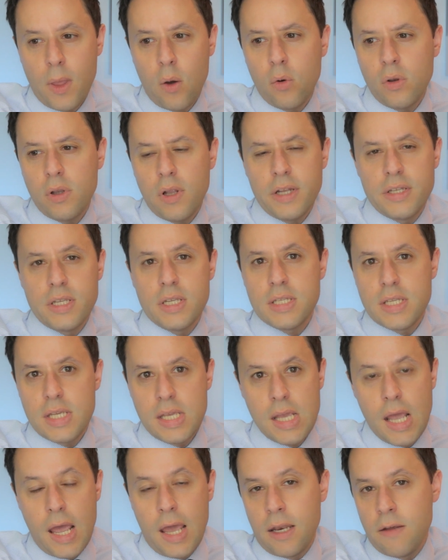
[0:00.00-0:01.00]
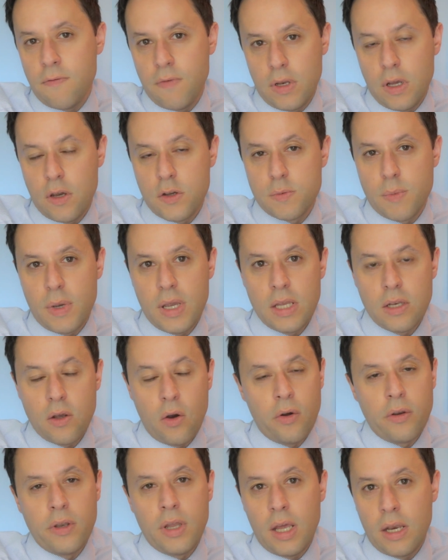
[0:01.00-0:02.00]
or would like to see any videos made
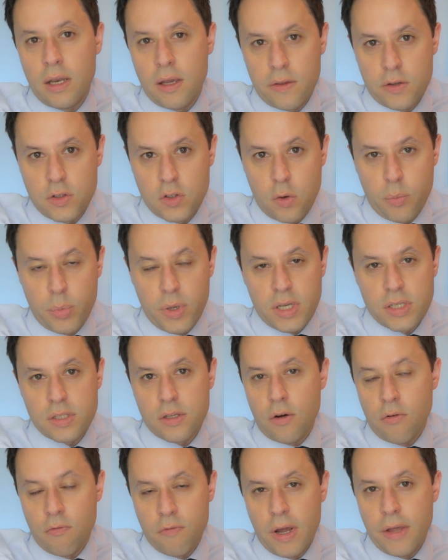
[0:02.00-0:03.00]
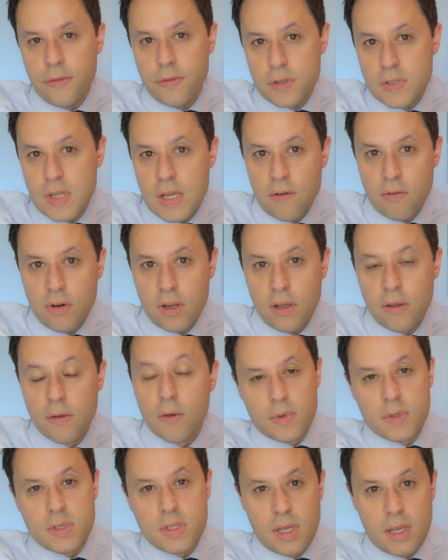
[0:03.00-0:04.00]
on any other topics around this area.
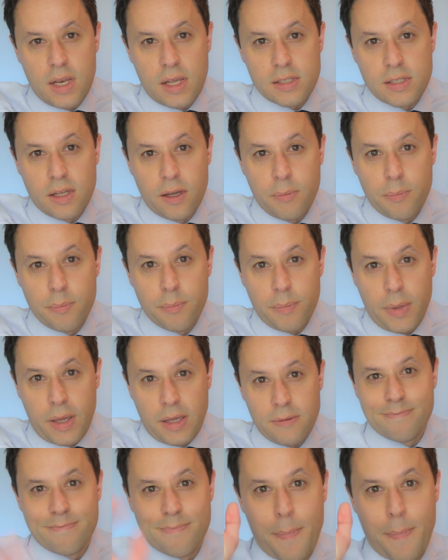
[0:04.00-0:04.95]
See you next time. Bye.